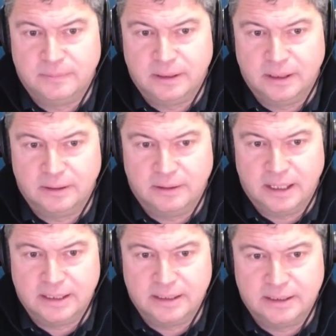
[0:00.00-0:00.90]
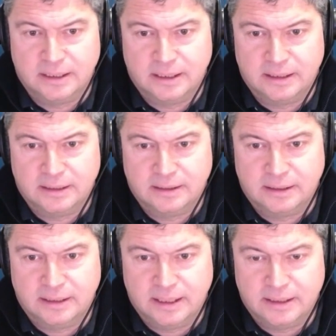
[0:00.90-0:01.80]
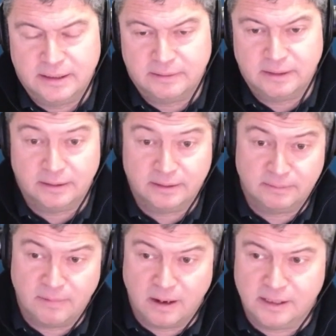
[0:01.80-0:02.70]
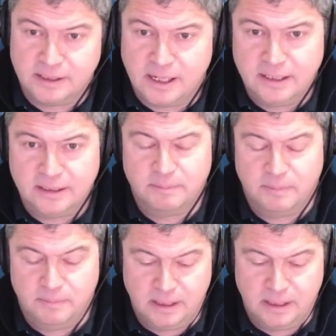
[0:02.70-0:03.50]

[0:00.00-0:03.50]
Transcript: and that it's high stakes,